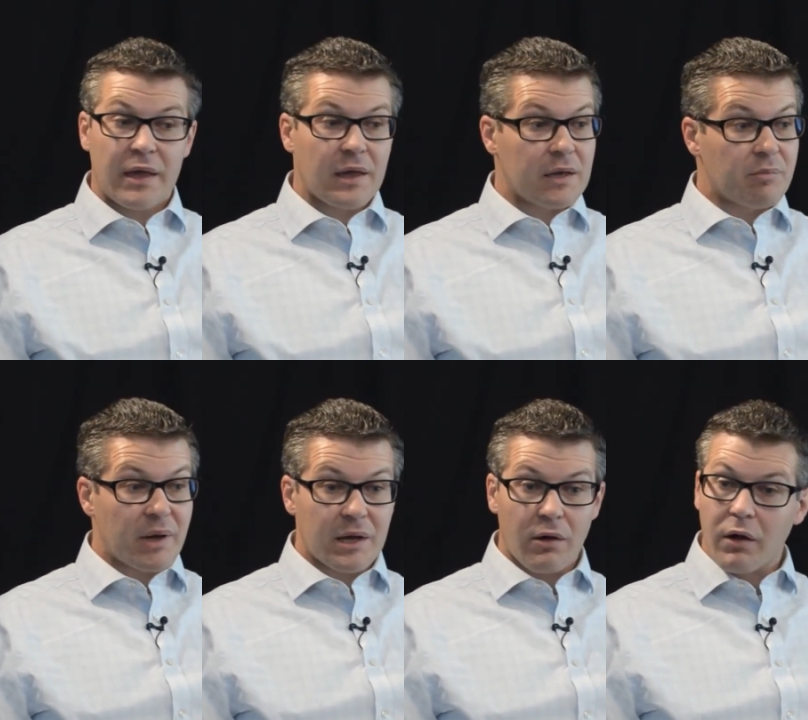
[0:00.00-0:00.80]
and
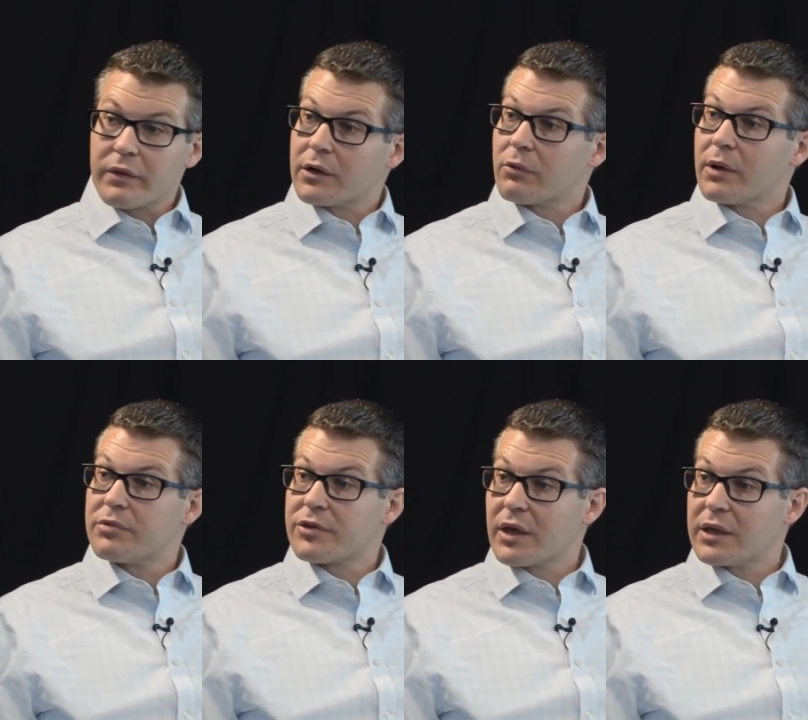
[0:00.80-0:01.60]
embed it all on our
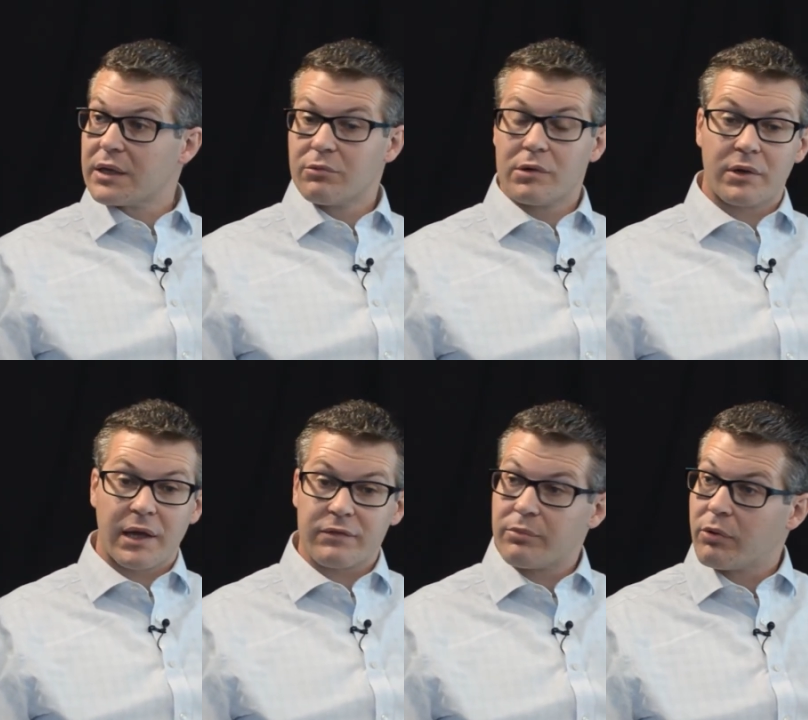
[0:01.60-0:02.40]
website, and we wouldn't
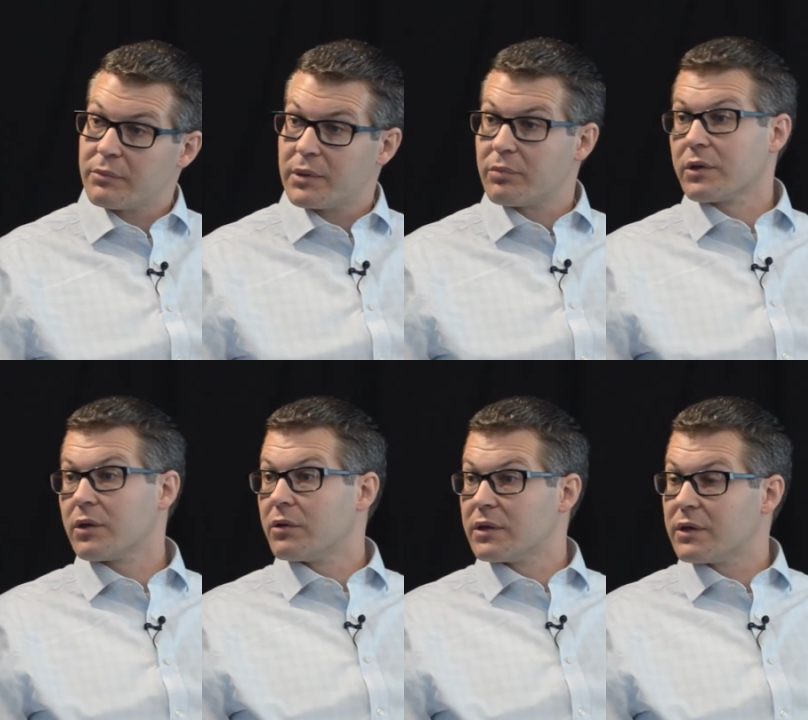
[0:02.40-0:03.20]
have to point people to
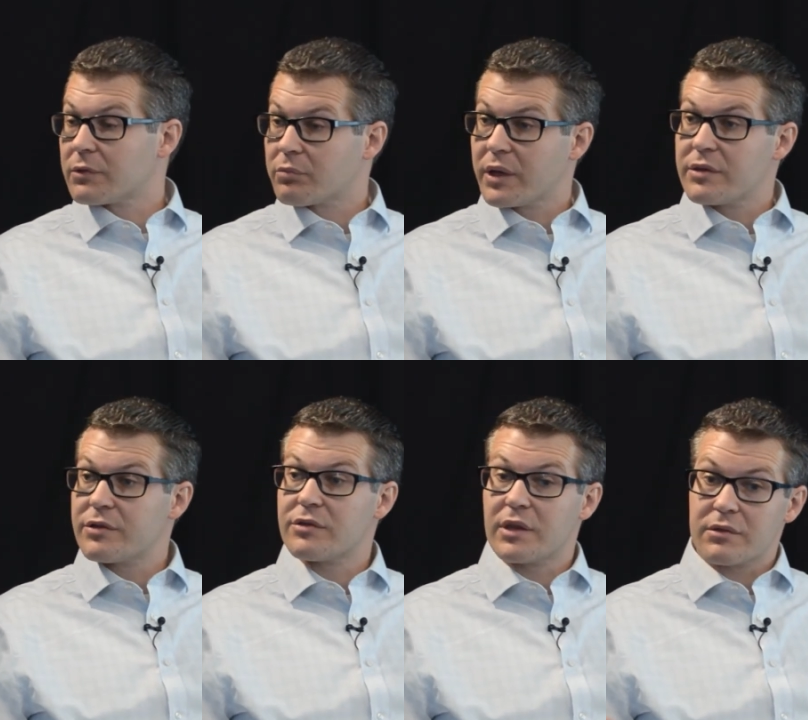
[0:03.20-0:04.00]
go to different
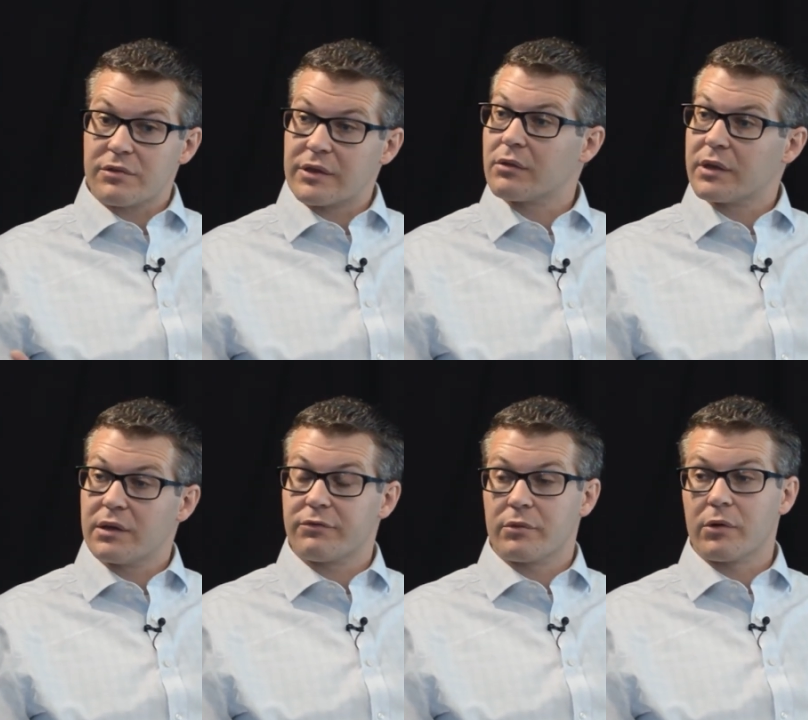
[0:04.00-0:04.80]
places. They can still get
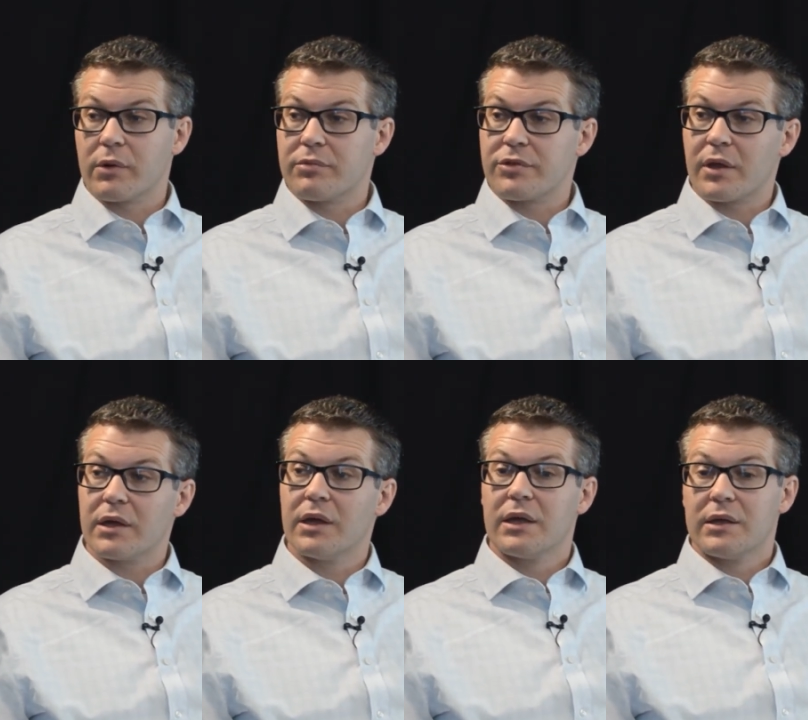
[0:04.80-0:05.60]
it from our website.
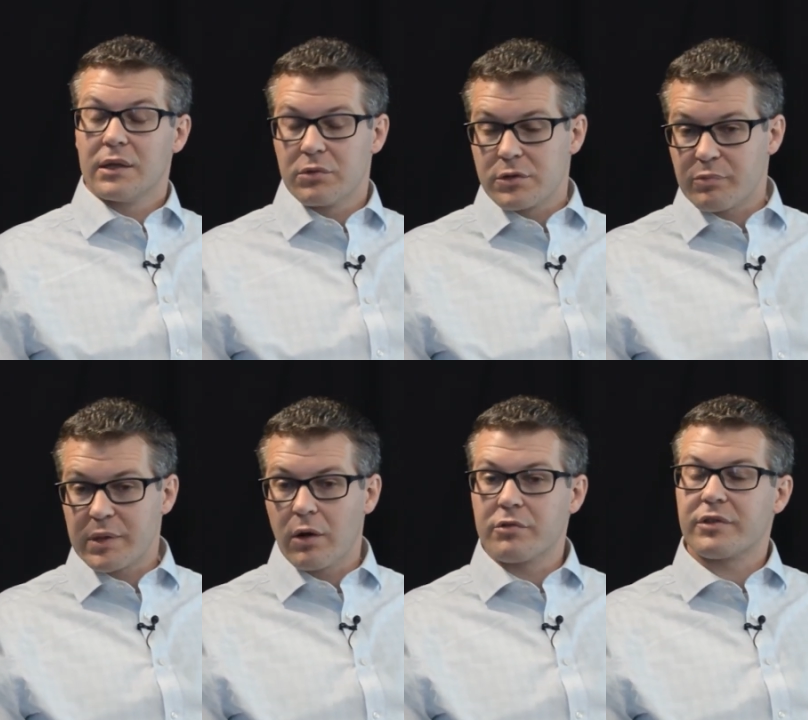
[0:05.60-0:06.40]
It would just be
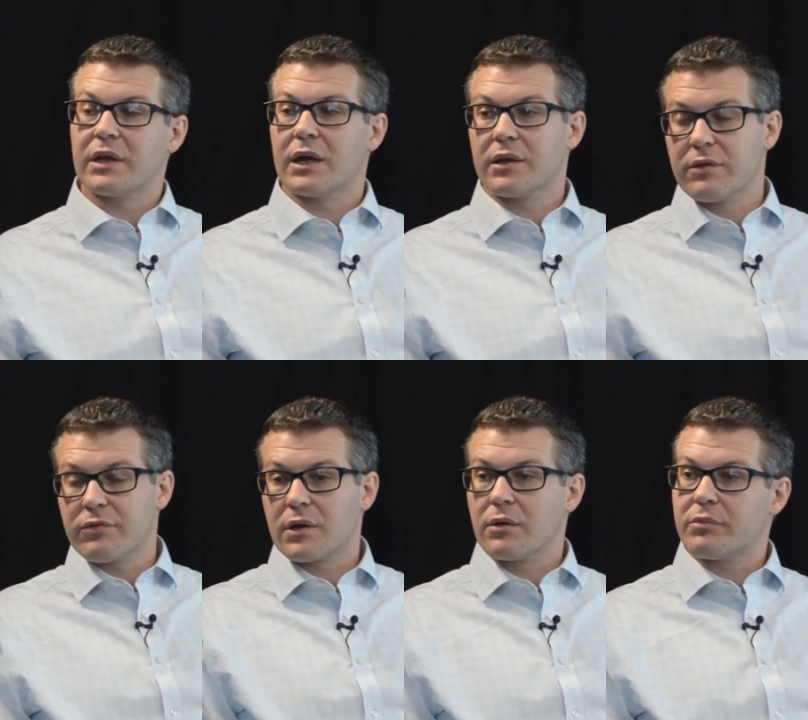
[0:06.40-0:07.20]
hosted on a
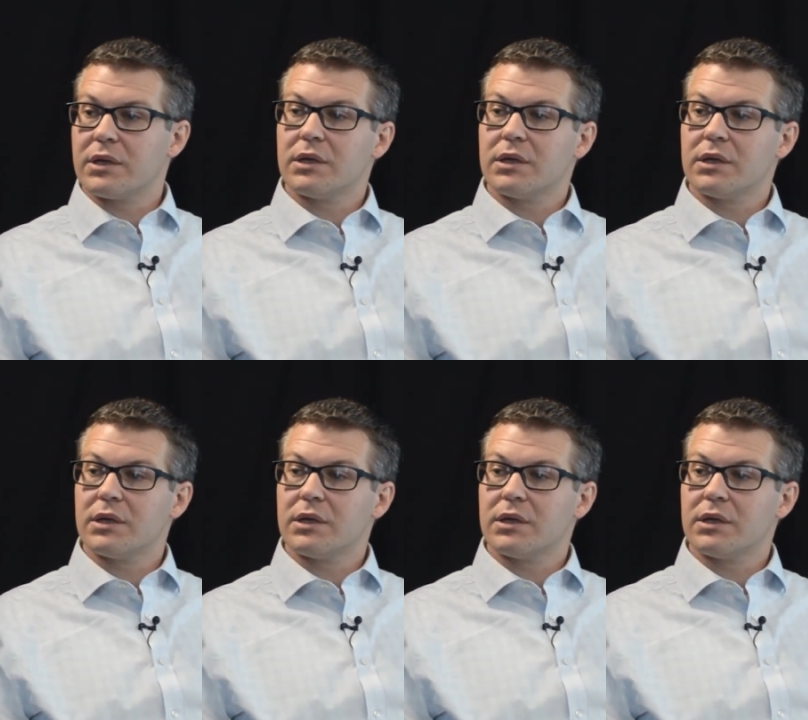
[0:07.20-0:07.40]
different company.